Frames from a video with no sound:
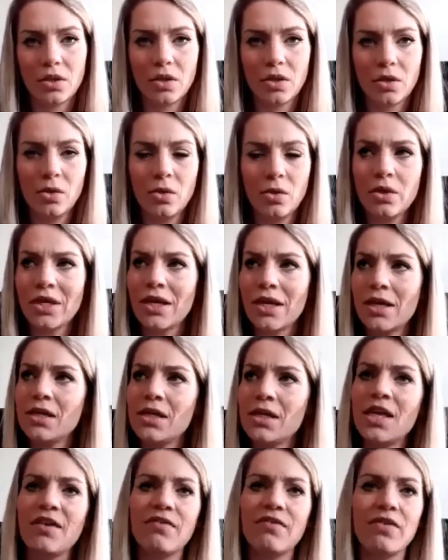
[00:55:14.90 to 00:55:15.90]
Who can
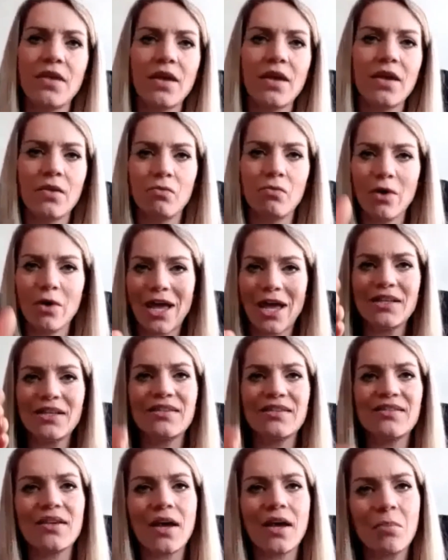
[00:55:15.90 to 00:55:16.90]
give the right
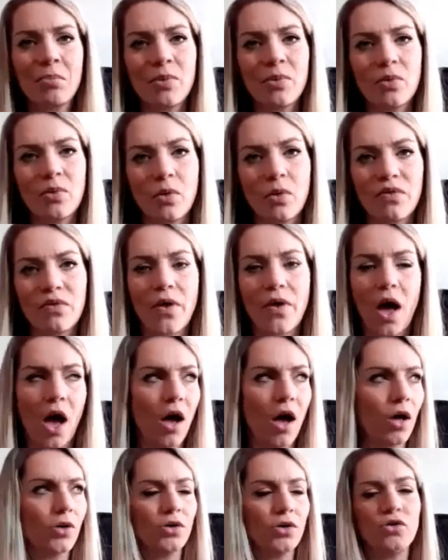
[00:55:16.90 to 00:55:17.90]
example of
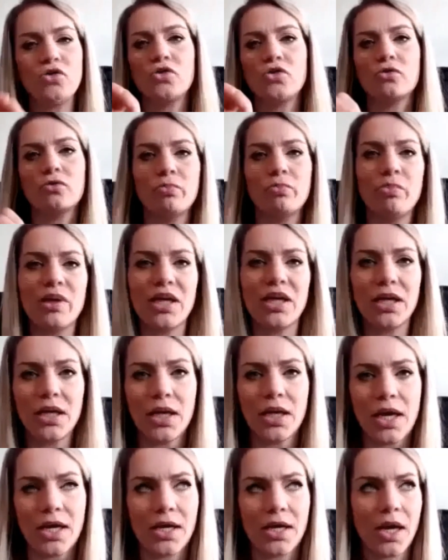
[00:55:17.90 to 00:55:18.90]
how you should
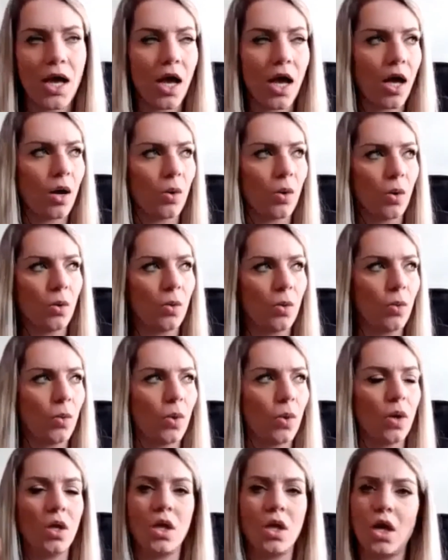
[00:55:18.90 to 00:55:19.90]
be and
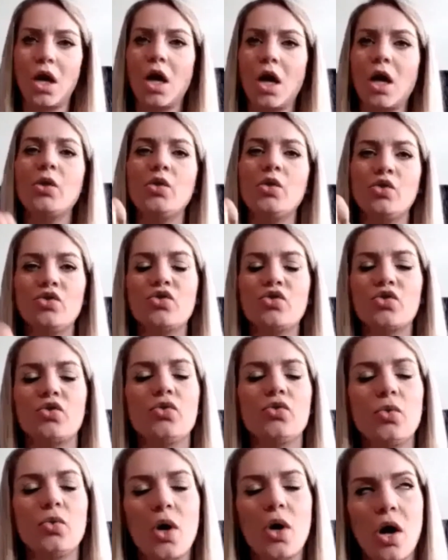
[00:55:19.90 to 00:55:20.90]
how you
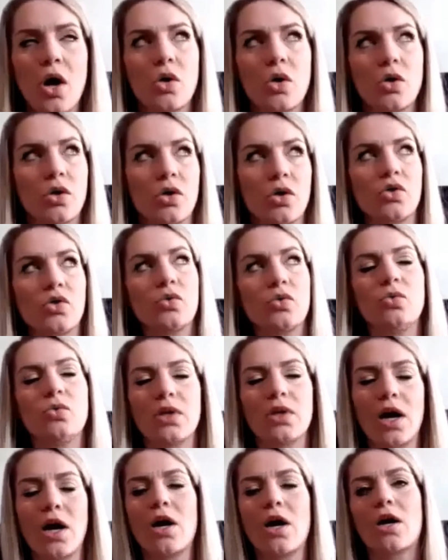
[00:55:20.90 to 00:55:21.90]
should
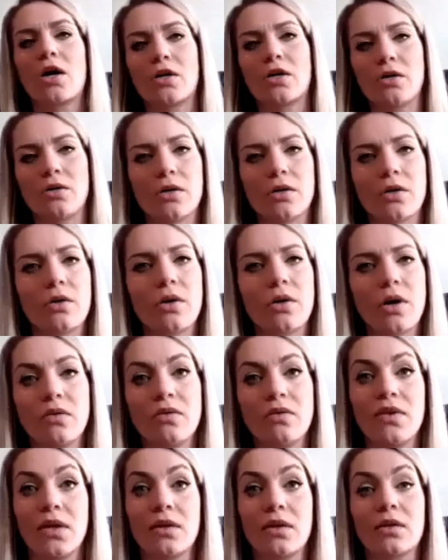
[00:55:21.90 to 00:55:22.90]
are, you know, out
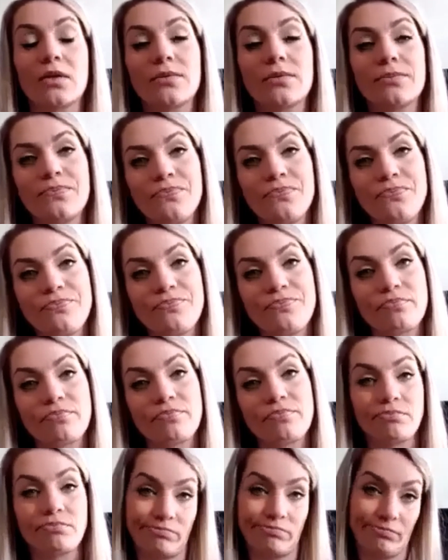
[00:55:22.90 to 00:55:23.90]
there?
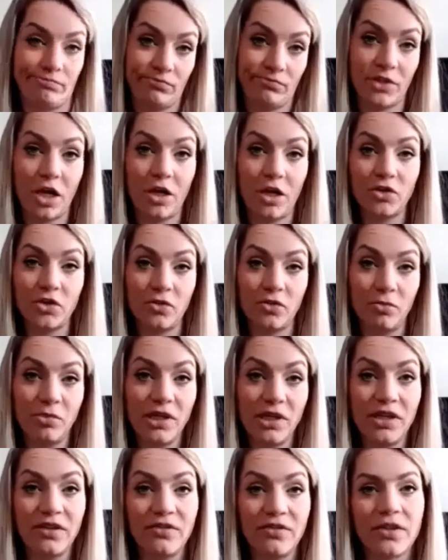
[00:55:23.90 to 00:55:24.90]
Also to
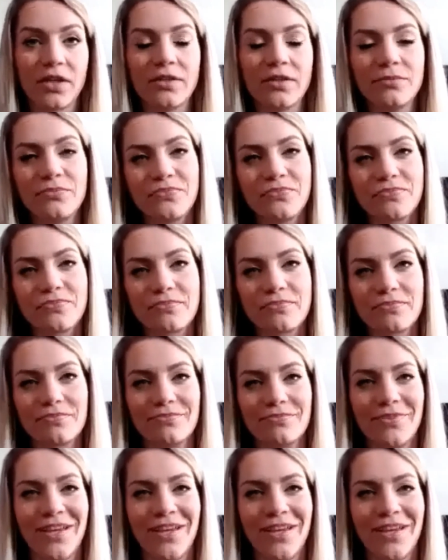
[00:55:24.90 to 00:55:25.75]
bleed, eh?